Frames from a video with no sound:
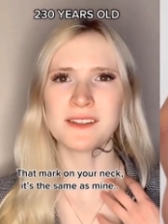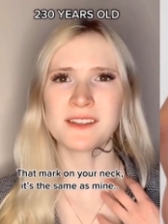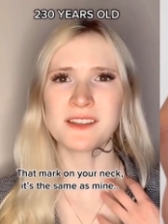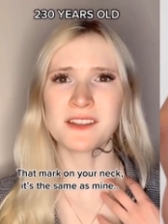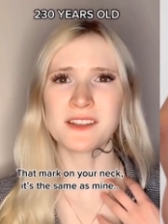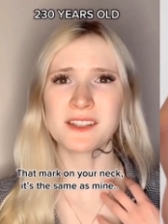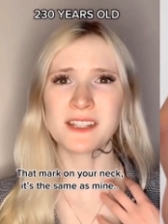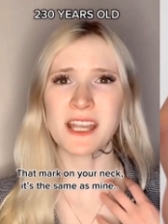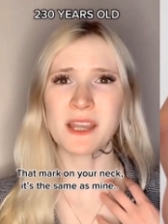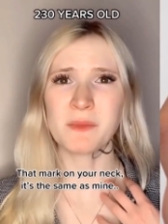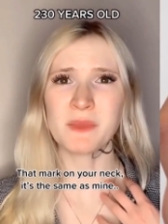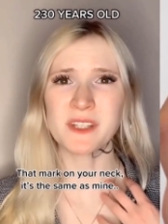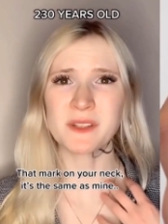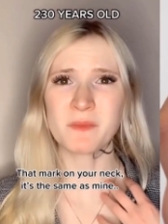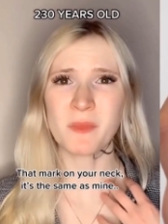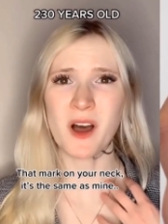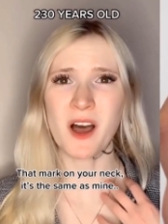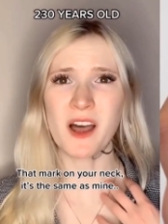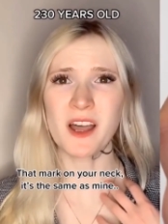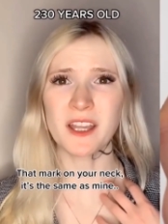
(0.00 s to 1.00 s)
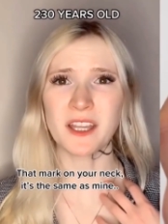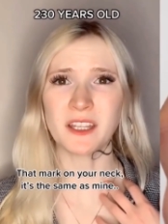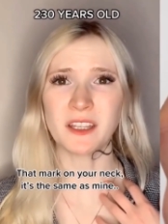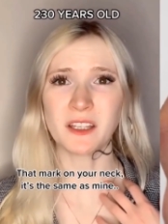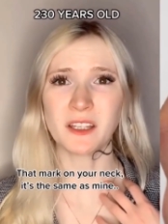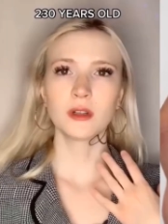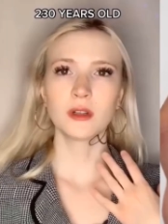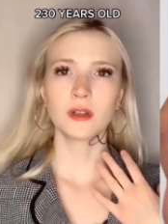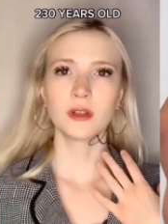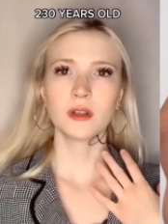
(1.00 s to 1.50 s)
It's the same as
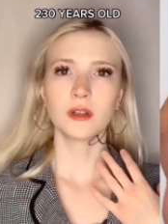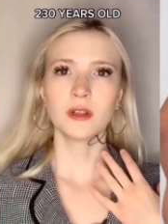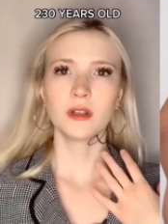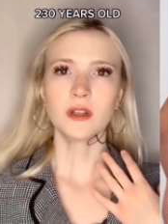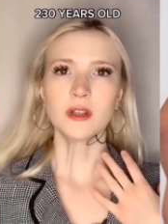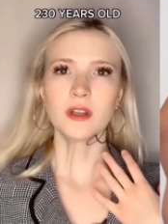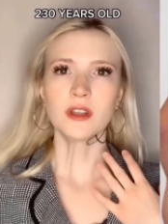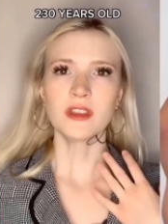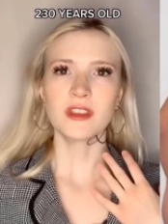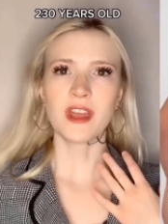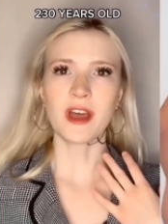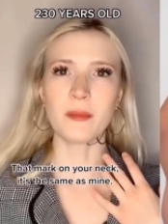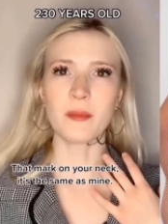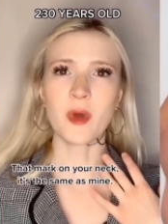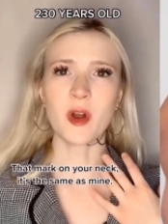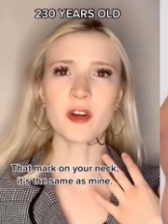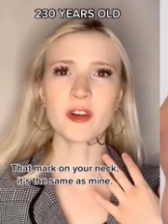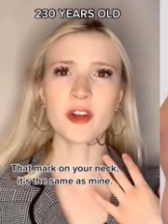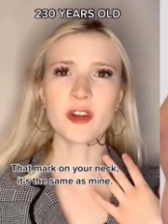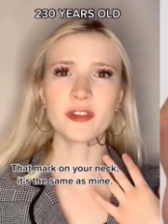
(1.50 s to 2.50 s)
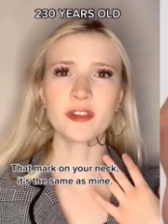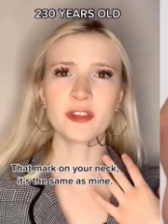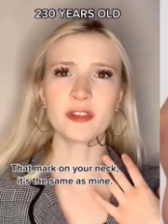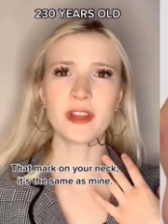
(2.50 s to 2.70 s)
mine. That mark